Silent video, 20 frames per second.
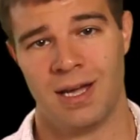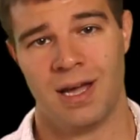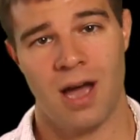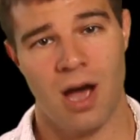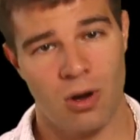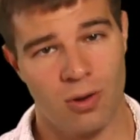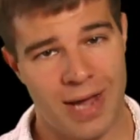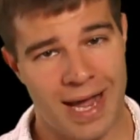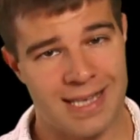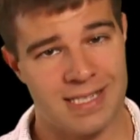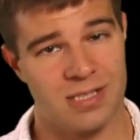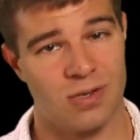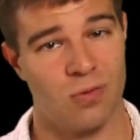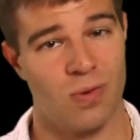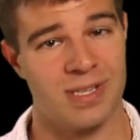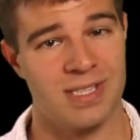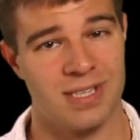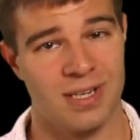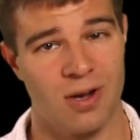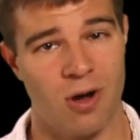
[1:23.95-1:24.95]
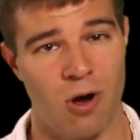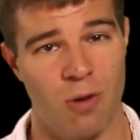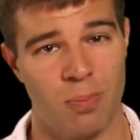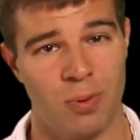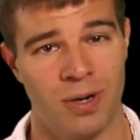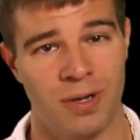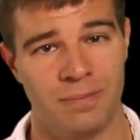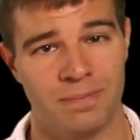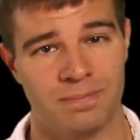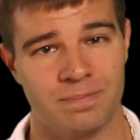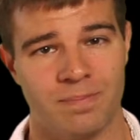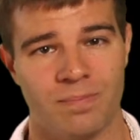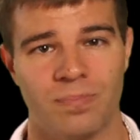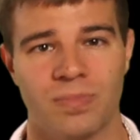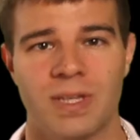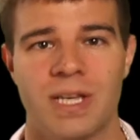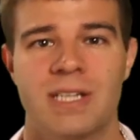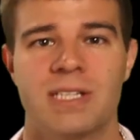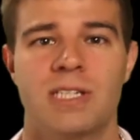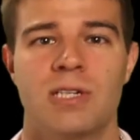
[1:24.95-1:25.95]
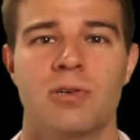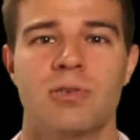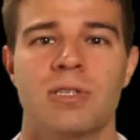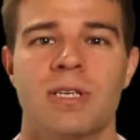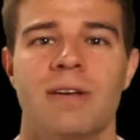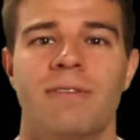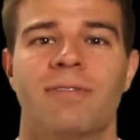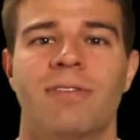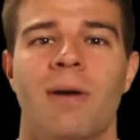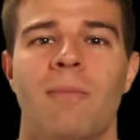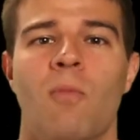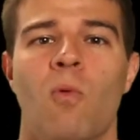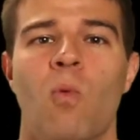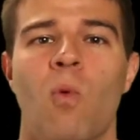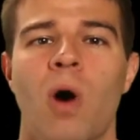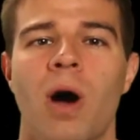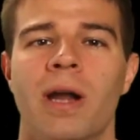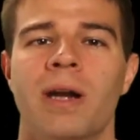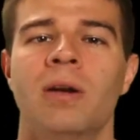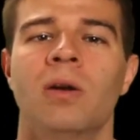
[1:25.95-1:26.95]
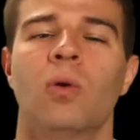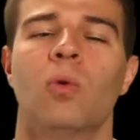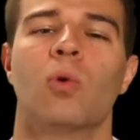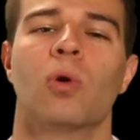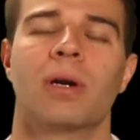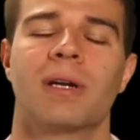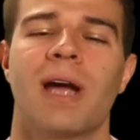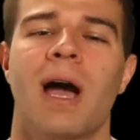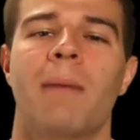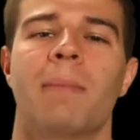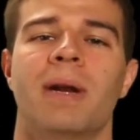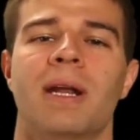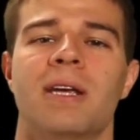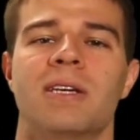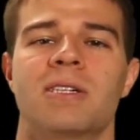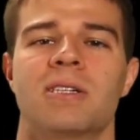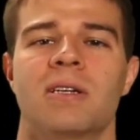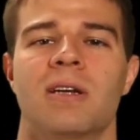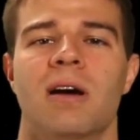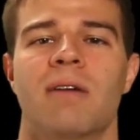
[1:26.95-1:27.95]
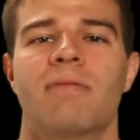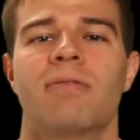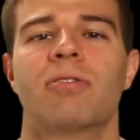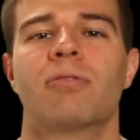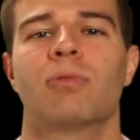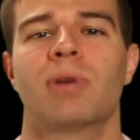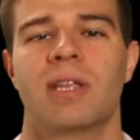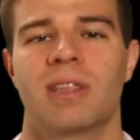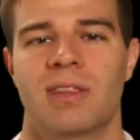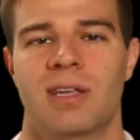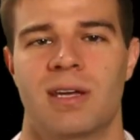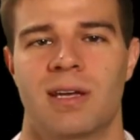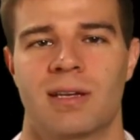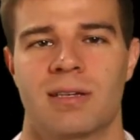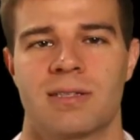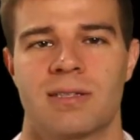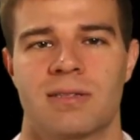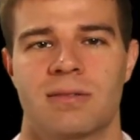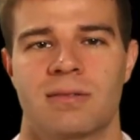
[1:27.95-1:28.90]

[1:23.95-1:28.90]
Okay, so what's the culprit? It's usually from one or a combination of 3 things.